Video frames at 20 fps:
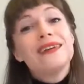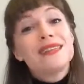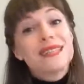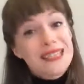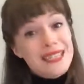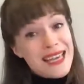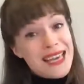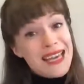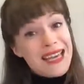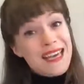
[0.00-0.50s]

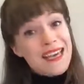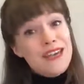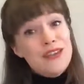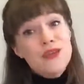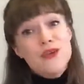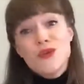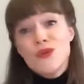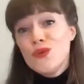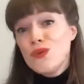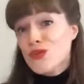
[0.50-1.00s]
see
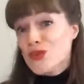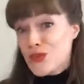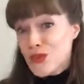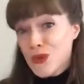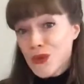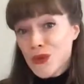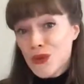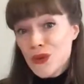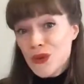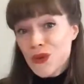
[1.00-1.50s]
you
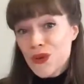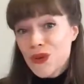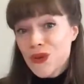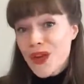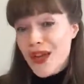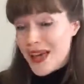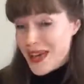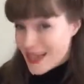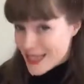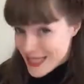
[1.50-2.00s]
soon.